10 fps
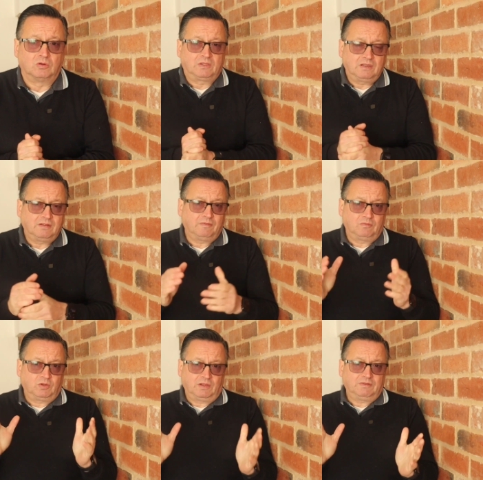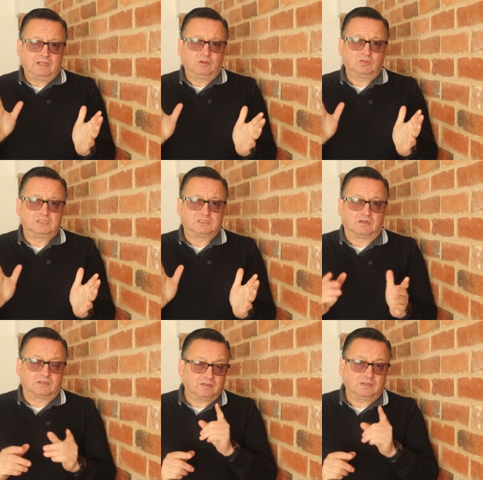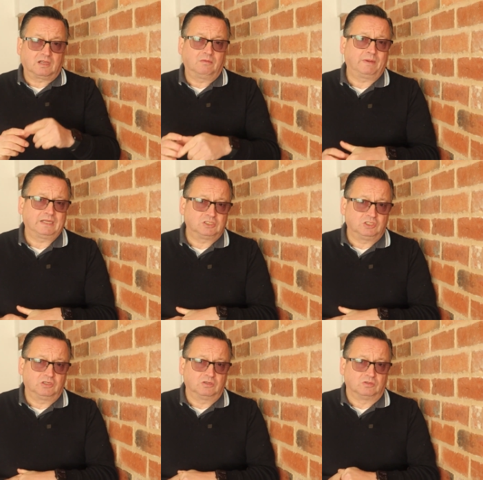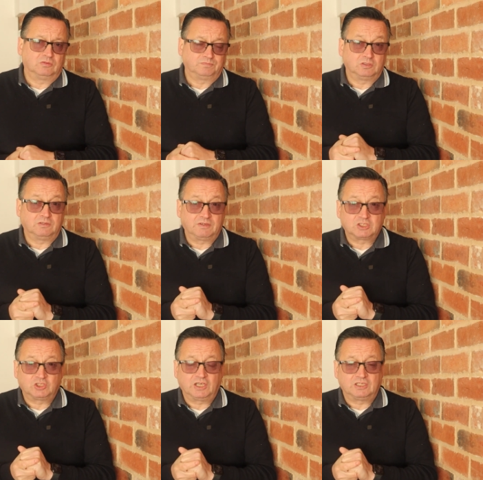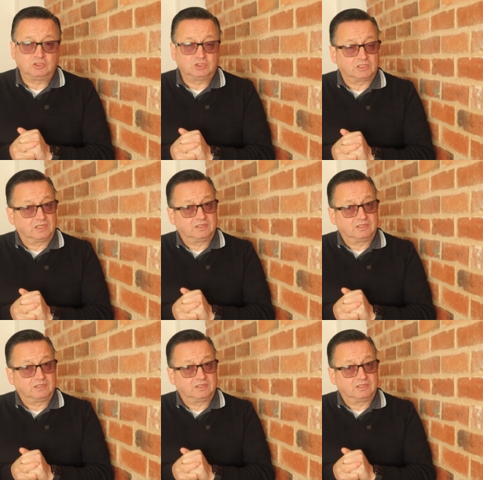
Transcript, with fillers: whatever their losses are, they're going to come back to you because you've exchanged